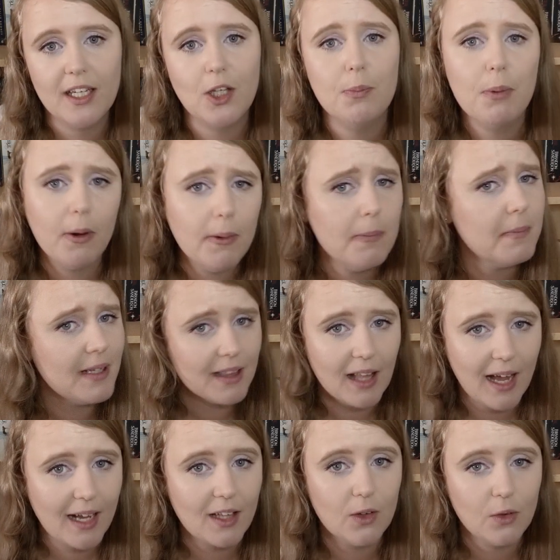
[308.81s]
you probably
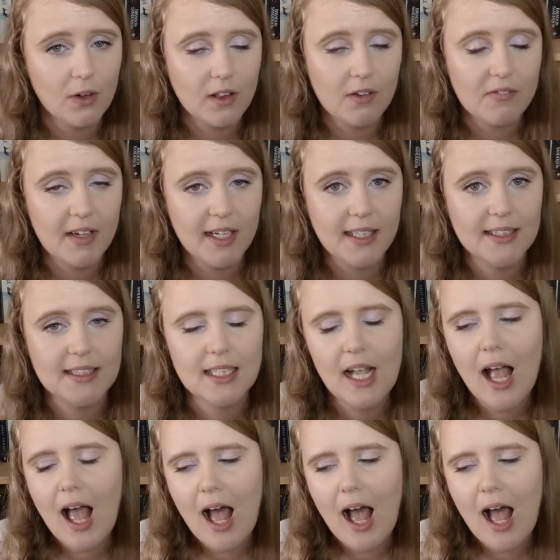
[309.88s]
like Lord of the Rings,